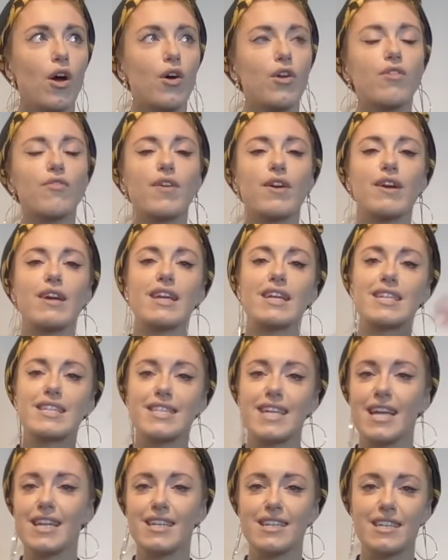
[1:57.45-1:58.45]
a very
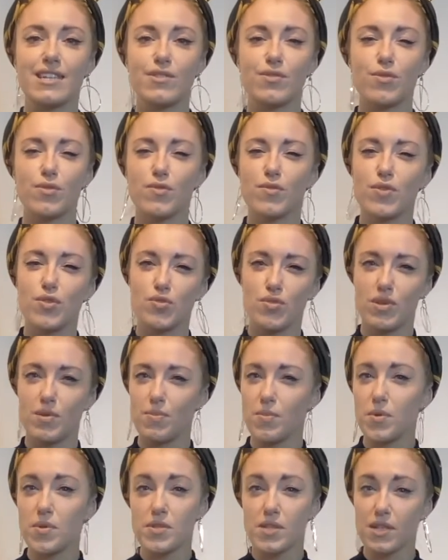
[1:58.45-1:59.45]
extended sort of street
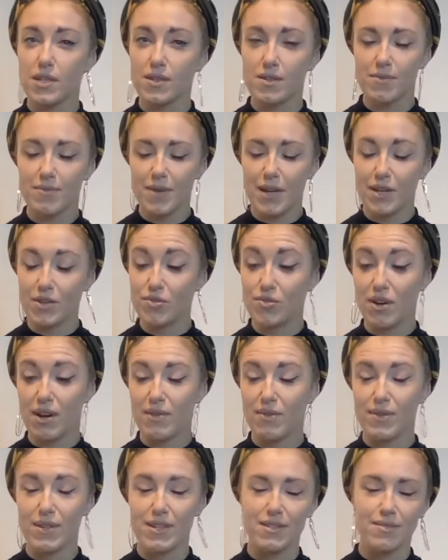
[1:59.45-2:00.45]
music and
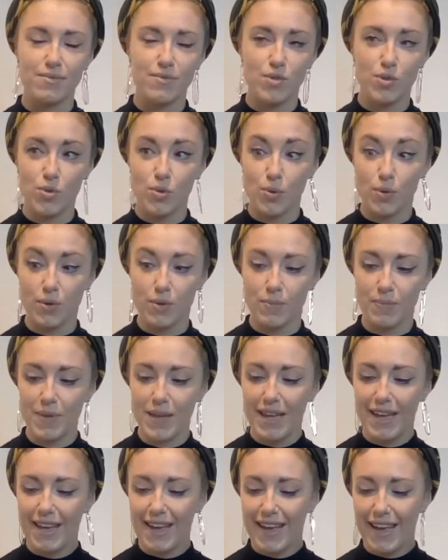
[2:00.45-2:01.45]
travelling tour,
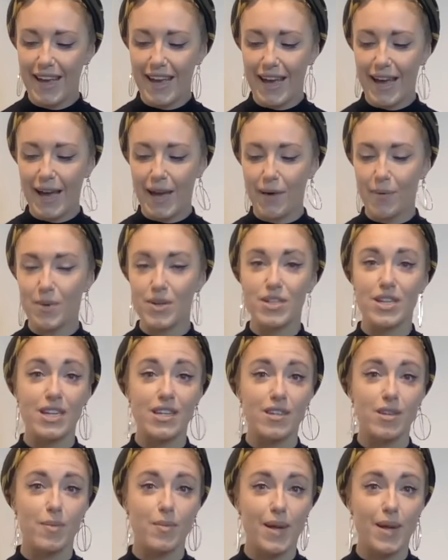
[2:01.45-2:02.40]
which ended up